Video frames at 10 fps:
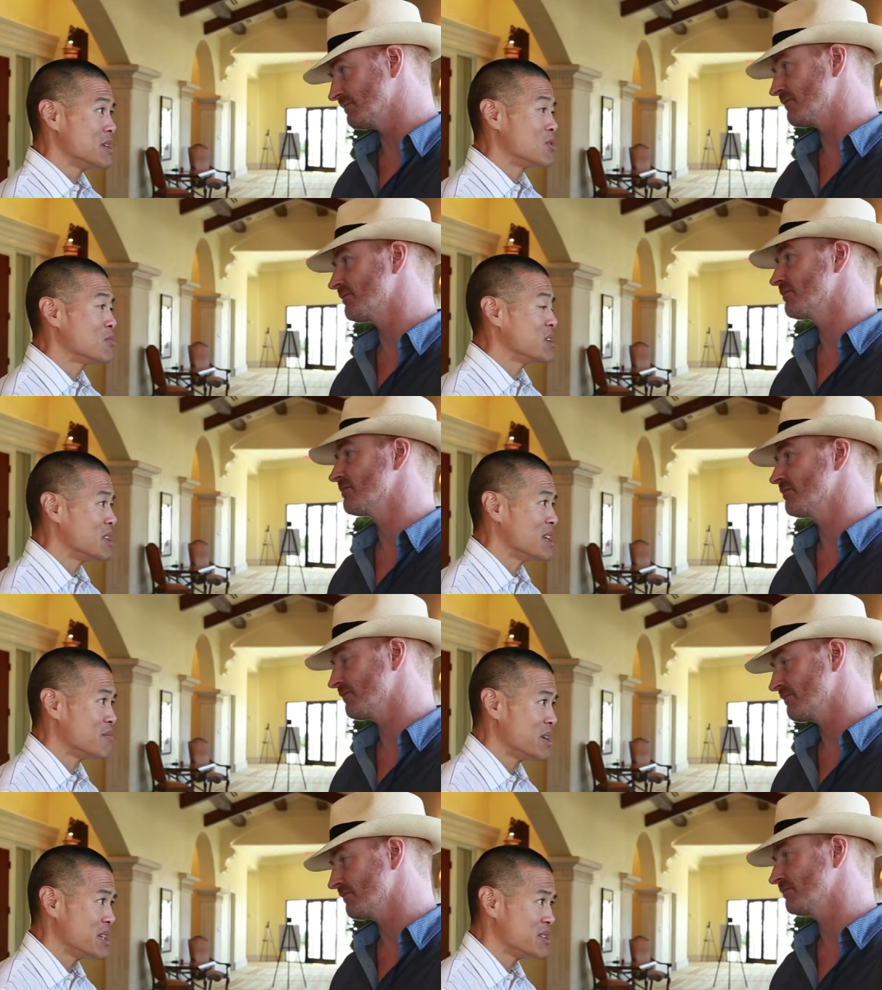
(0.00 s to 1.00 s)
Speaker 1: You know, we're putting a lot of
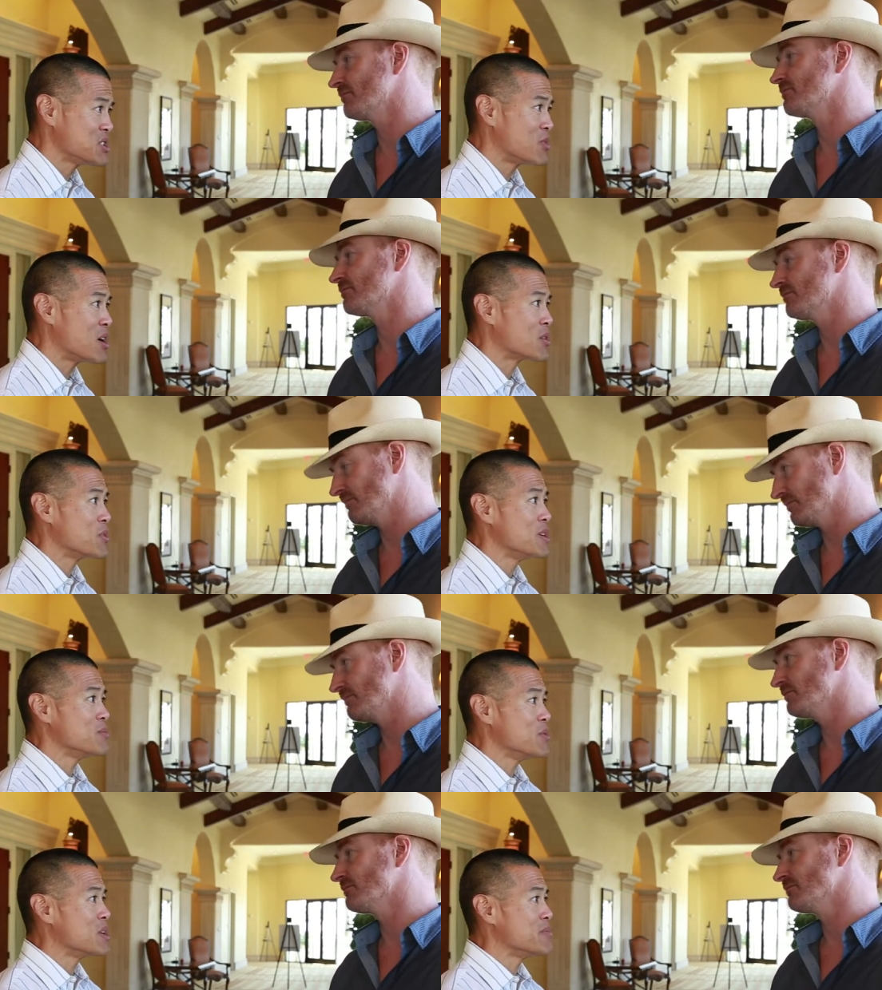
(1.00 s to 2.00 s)
money into smart grid.
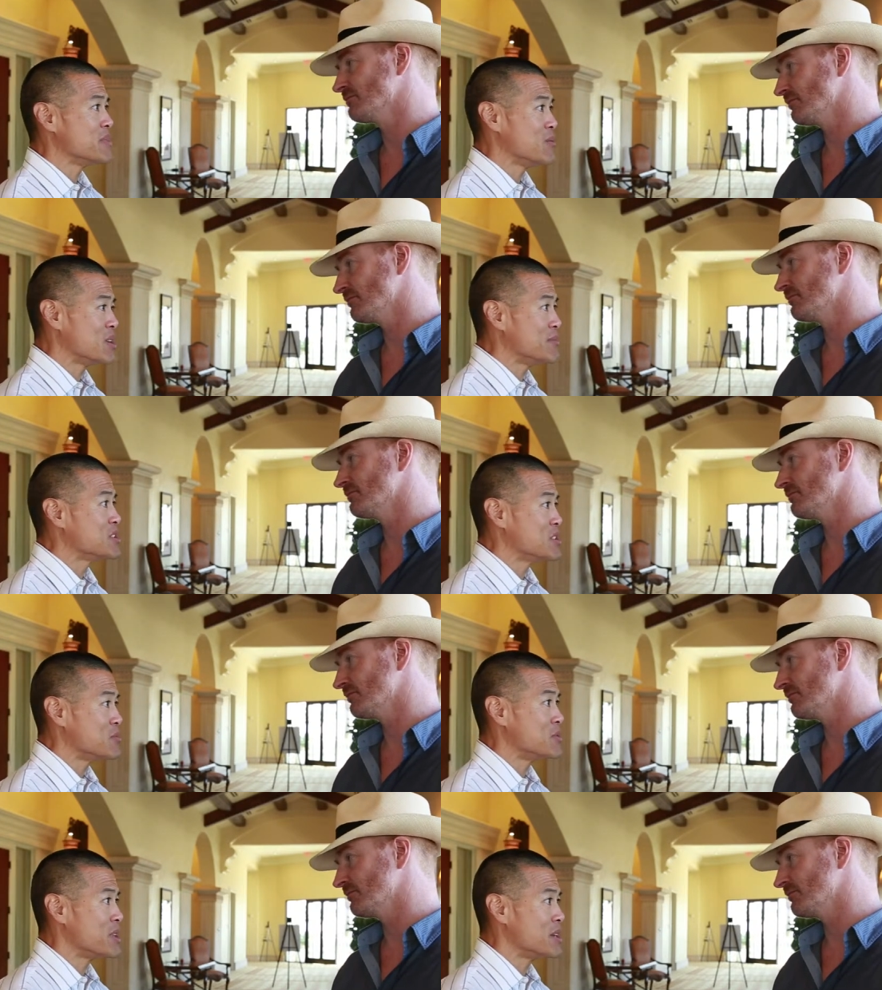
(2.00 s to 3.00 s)
We want to, they want to make sure
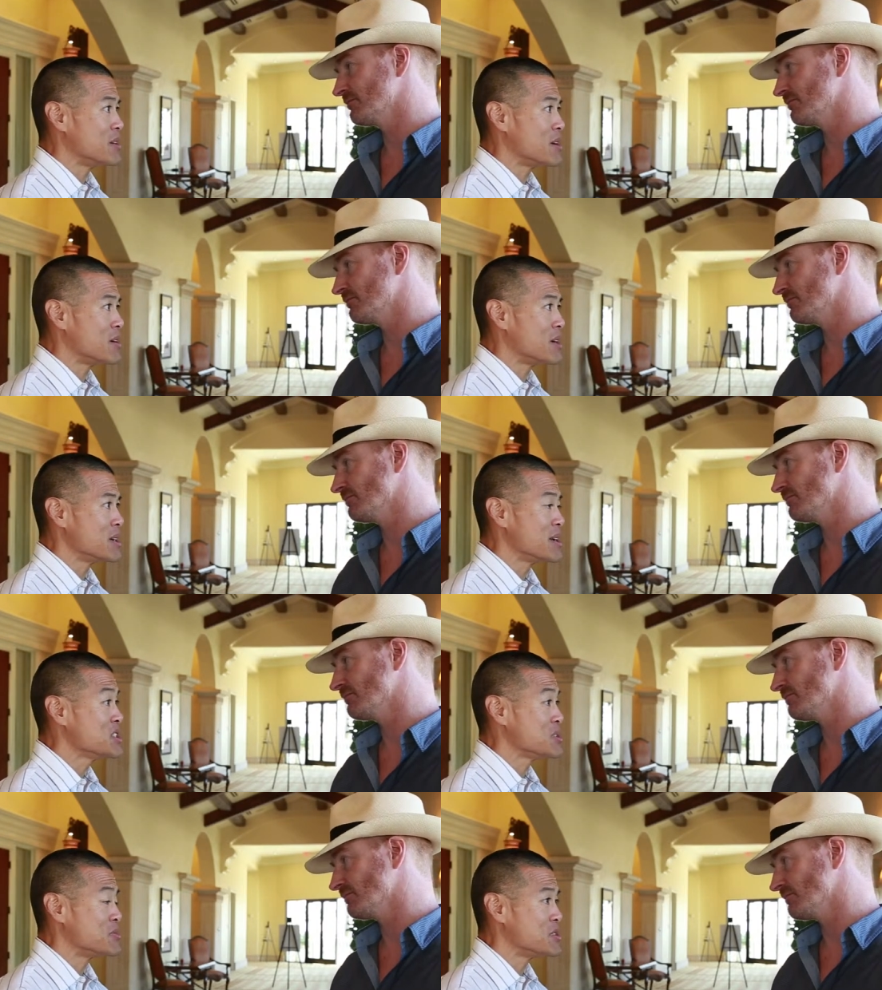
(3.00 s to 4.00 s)
that our uh,
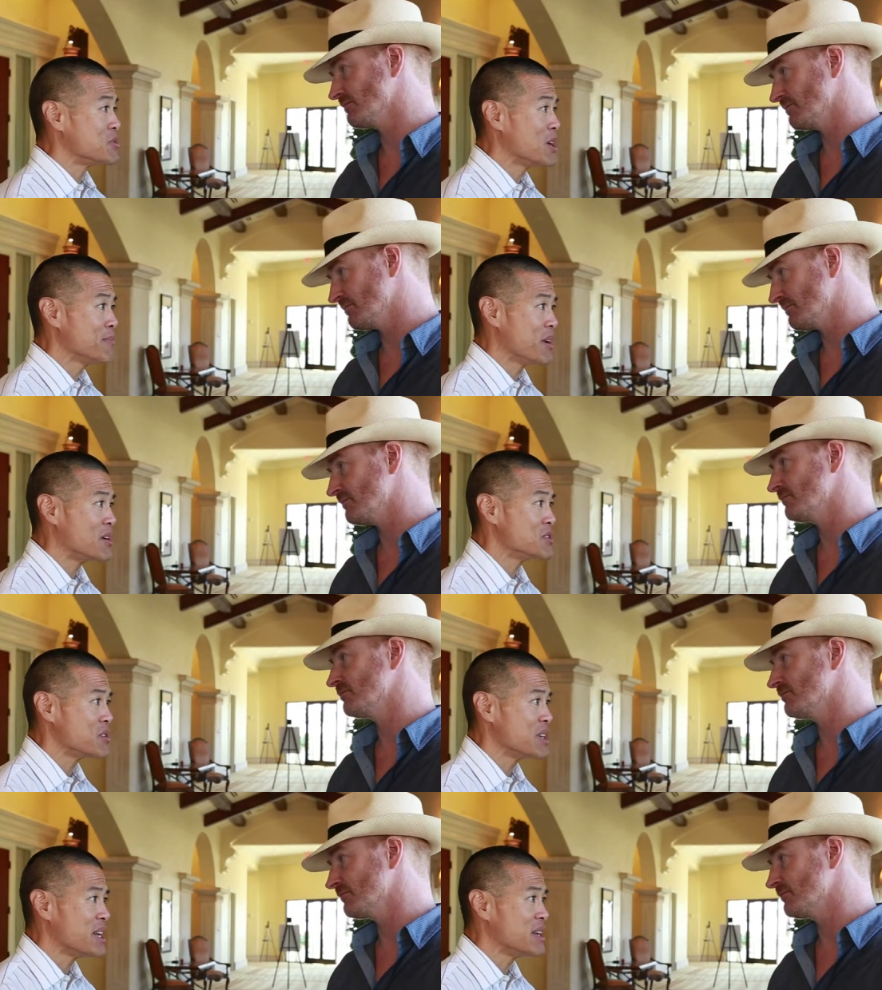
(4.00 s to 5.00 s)
customers and ratepayers
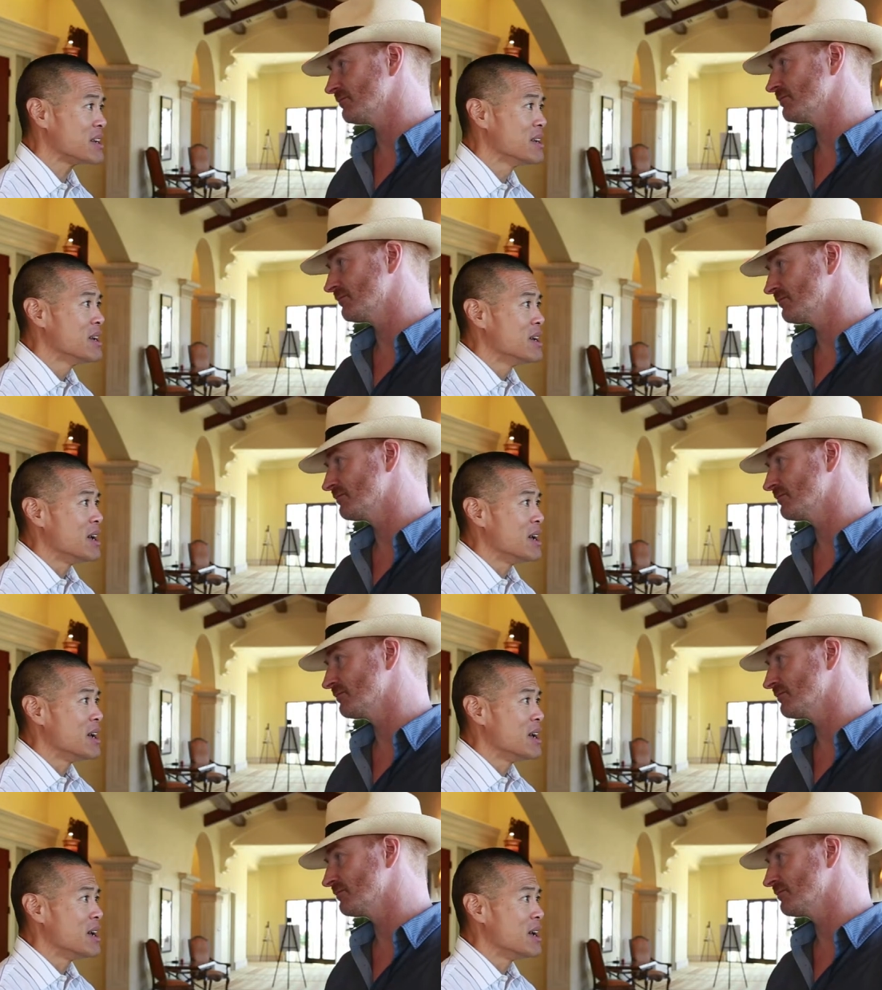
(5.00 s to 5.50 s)
are getting